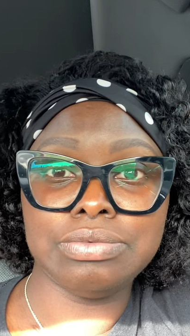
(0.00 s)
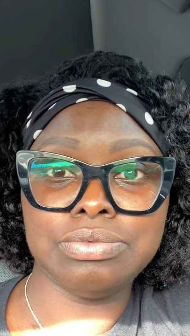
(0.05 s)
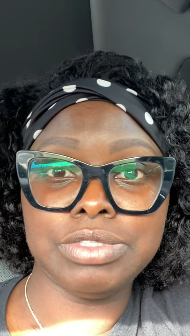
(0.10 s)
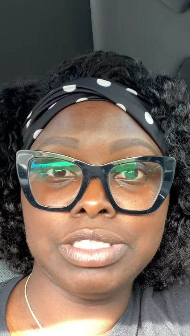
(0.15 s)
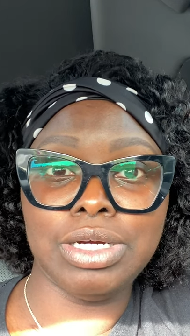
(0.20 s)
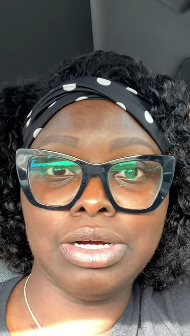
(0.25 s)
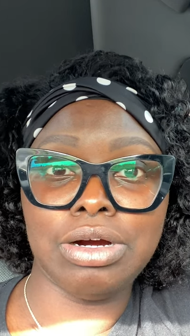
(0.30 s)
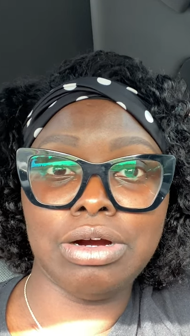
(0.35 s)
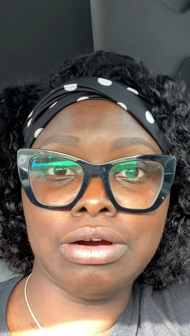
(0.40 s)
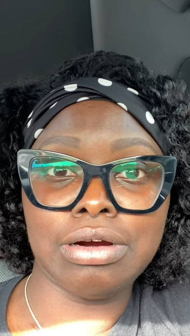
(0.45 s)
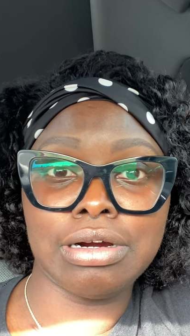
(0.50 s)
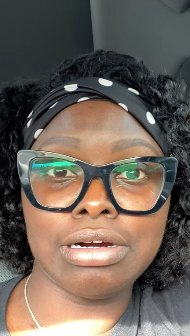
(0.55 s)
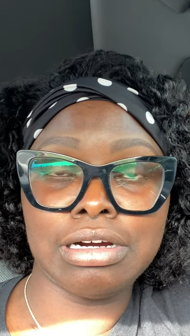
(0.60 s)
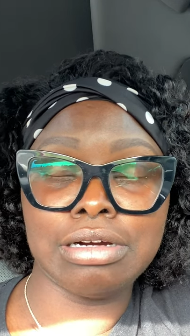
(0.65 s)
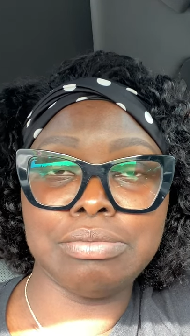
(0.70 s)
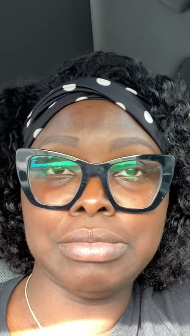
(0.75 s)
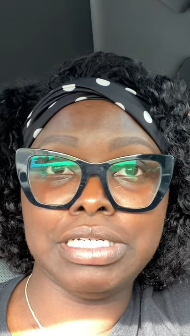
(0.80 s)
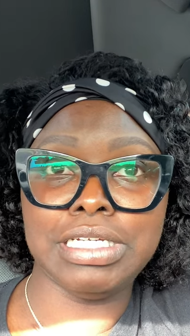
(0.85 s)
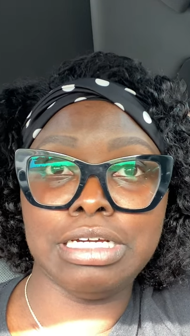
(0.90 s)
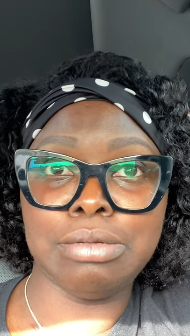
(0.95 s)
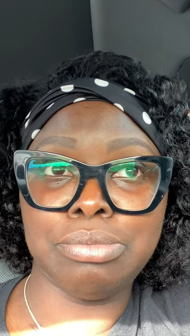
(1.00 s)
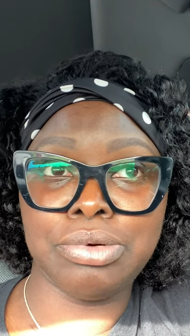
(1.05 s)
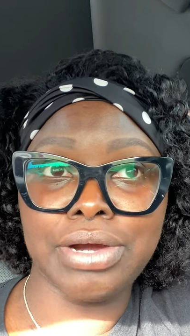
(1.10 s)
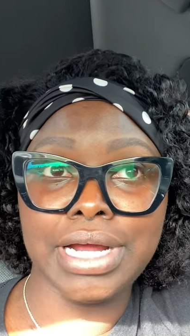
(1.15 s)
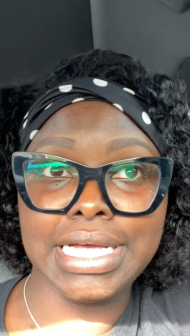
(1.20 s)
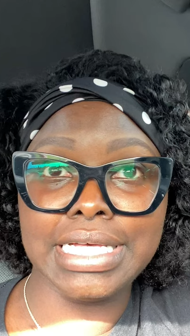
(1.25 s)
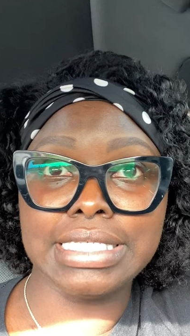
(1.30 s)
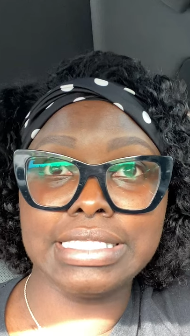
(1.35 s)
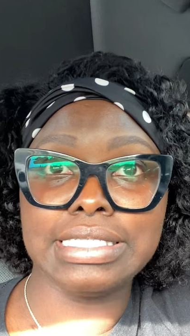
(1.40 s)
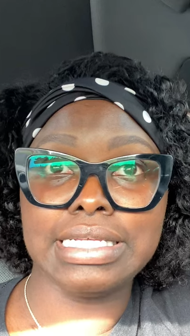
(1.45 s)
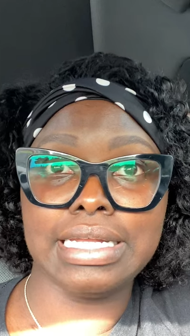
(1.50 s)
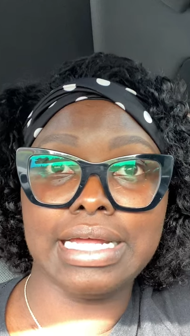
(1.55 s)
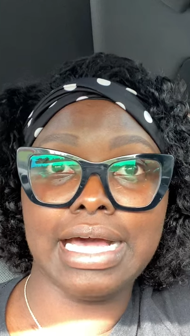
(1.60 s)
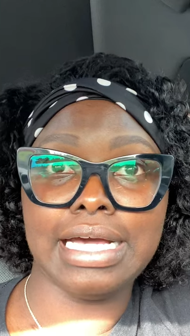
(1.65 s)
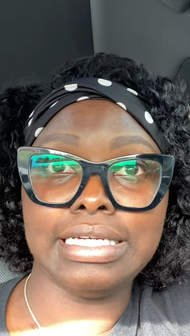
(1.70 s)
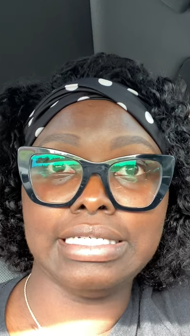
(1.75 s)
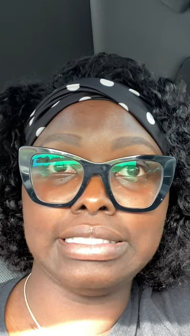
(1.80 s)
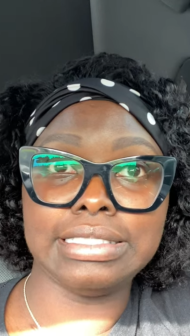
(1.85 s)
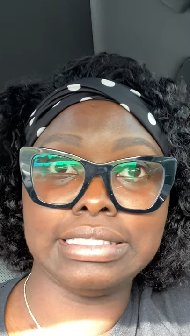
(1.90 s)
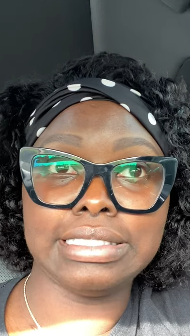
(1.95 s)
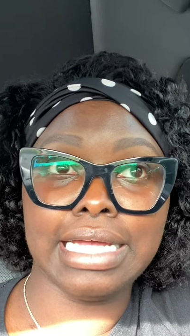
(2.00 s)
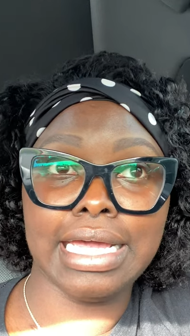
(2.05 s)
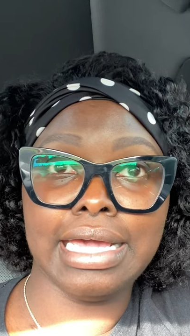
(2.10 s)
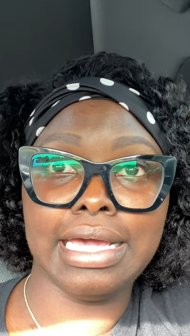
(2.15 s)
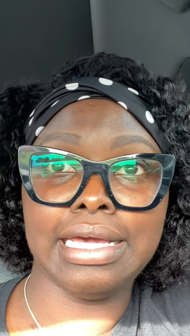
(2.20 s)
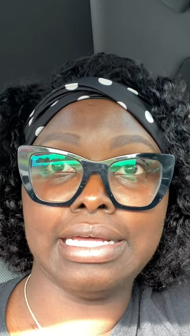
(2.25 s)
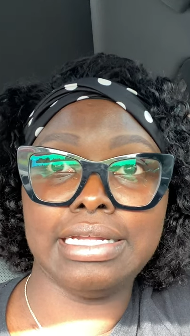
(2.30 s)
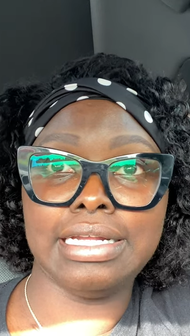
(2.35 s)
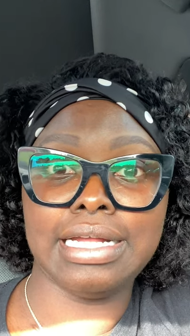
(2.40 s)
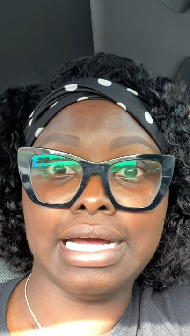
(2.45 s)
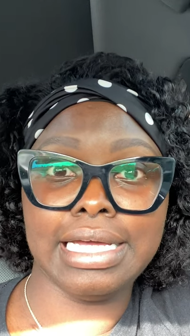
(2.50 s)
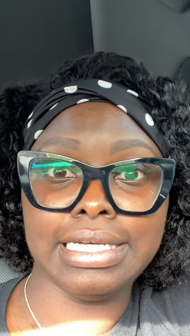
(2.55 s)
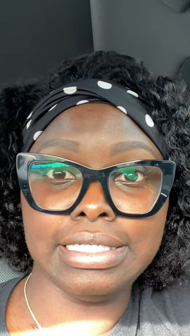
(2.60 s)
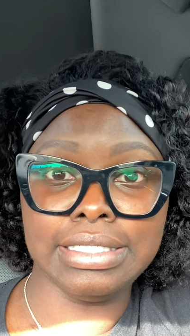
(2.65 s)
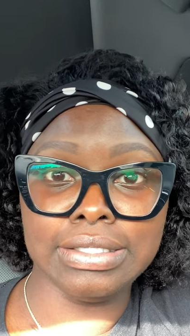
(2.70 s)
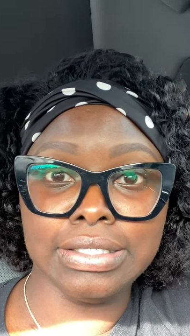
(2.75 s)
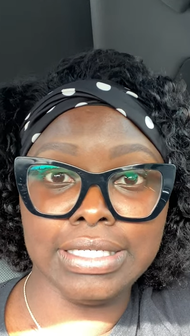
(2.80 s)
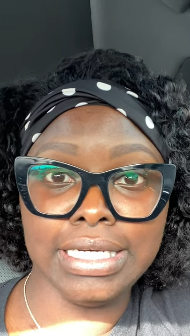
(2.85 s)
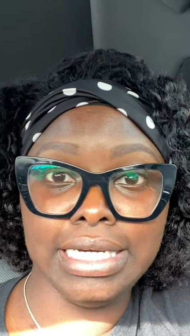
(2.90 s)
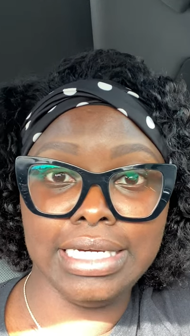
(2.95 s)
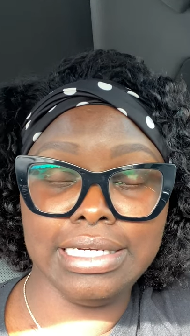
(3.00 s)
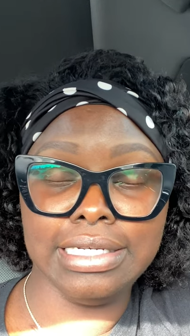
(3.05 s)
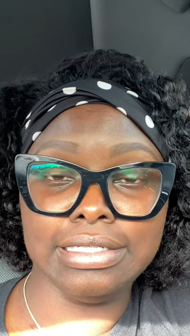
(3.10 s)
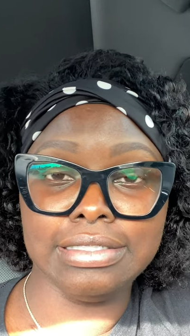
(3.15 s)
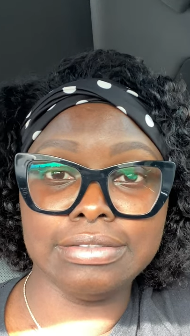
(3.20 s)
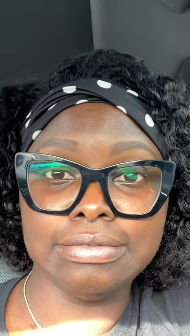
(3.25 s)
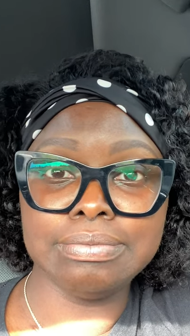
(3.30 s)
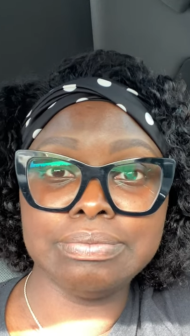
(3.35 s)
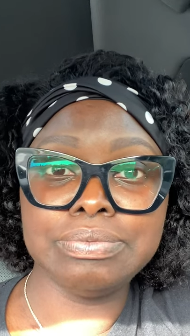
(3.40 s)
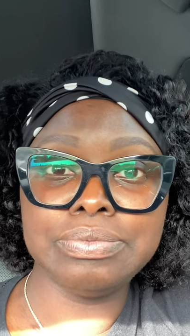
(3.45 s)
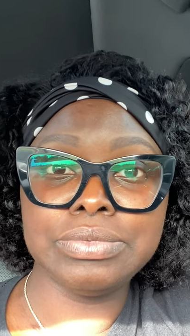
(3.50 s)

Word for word: your arm and your breast and how you stand and how you lean,